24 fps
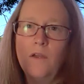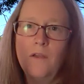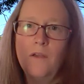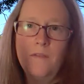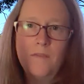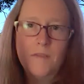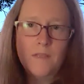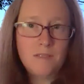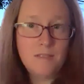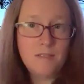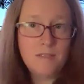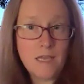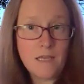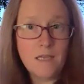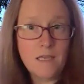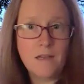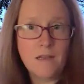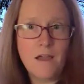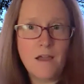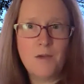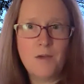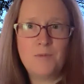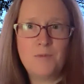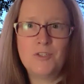the second
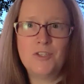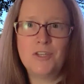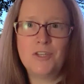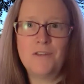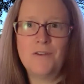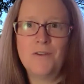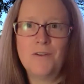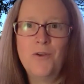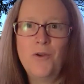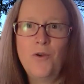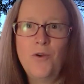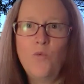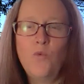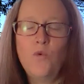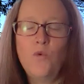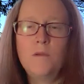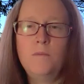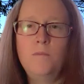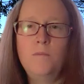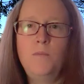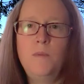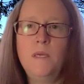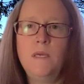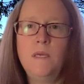option
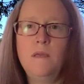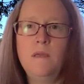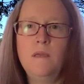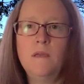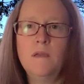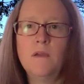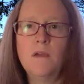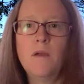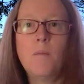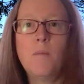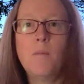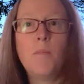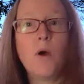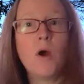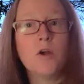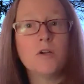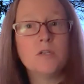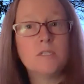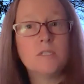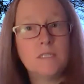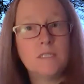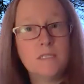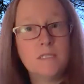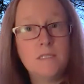would be
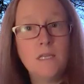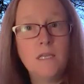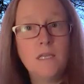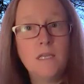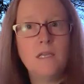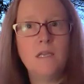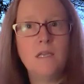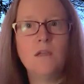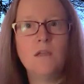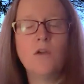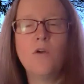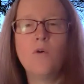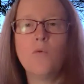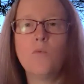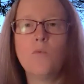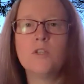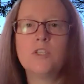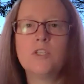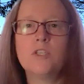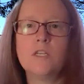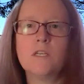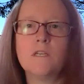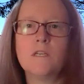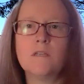Part C,
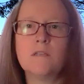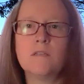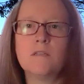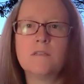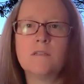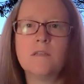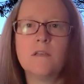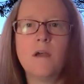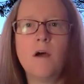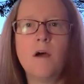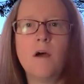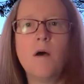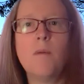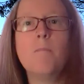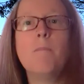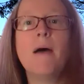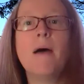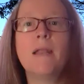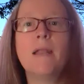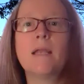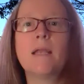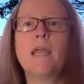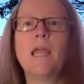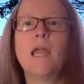which is a
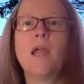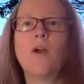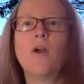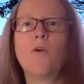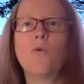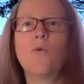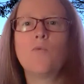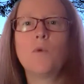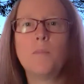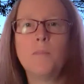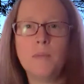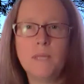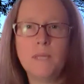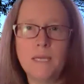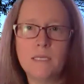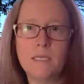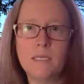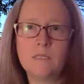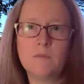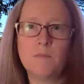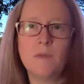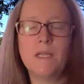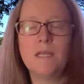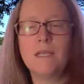Medicare
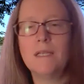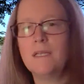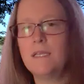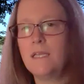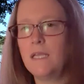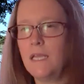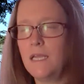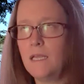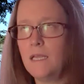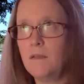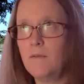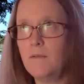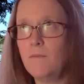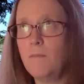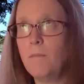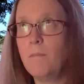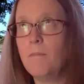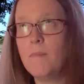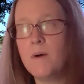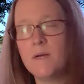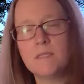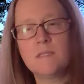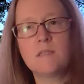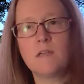replacement. It
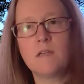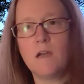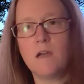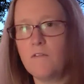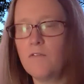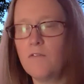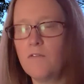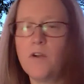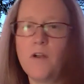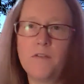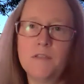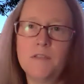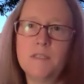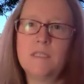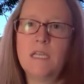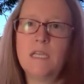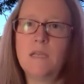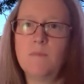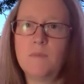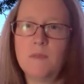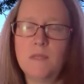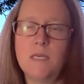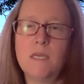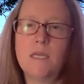must cover all the
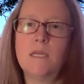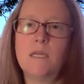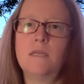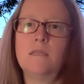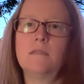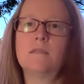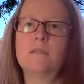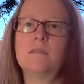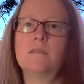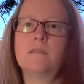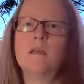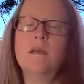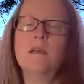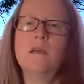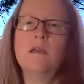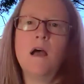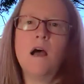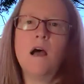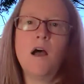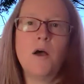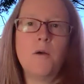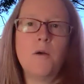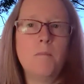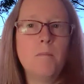same things.
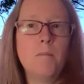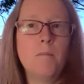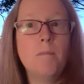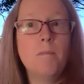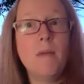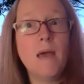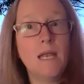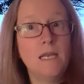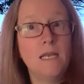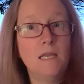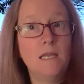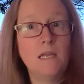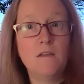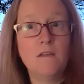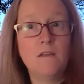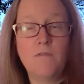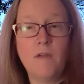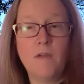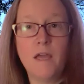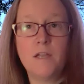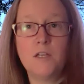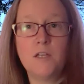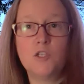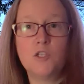Many
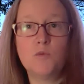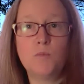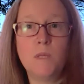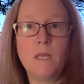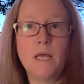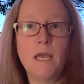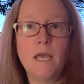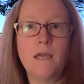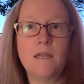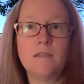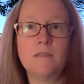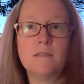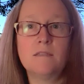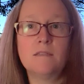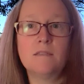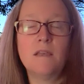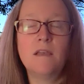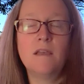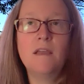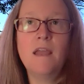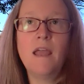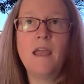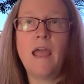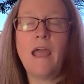Advantage plans
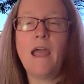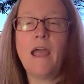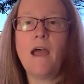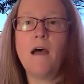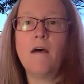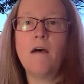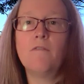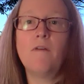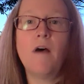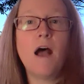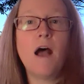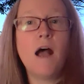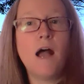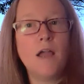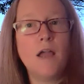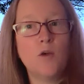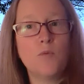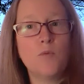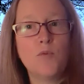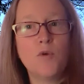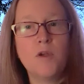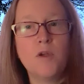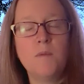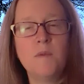have higher
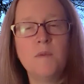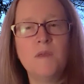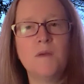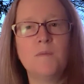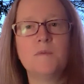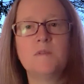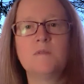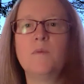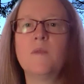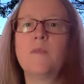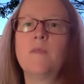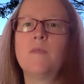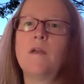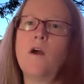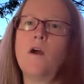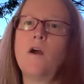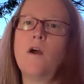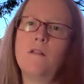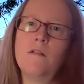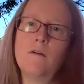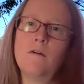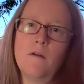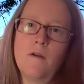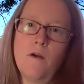premiums, but they
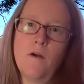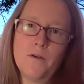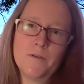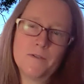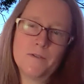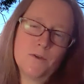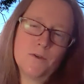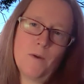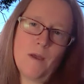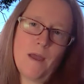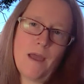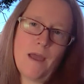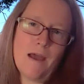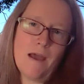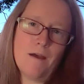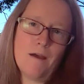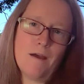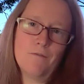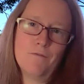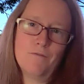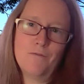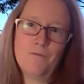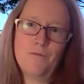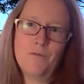also
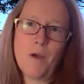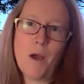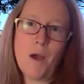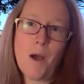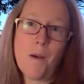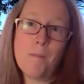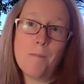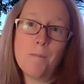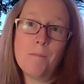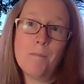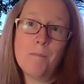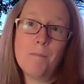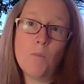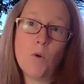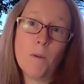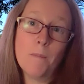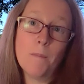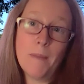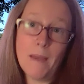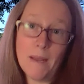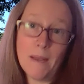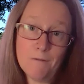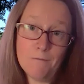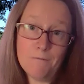have more
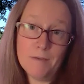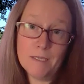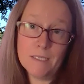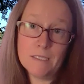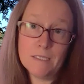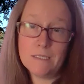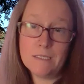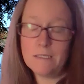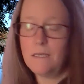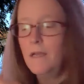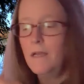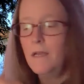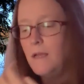benefits.